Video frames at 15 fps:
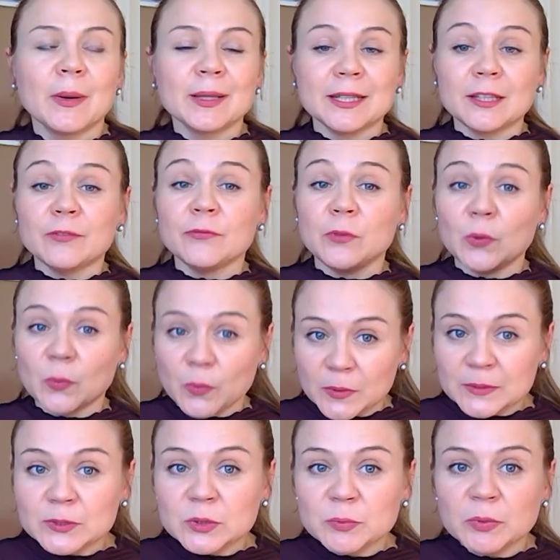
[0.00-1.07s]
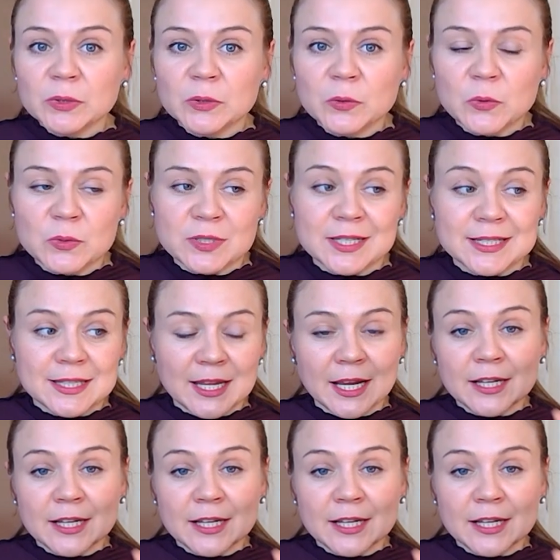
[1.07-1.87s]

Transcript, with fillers: But if you want to be noticed,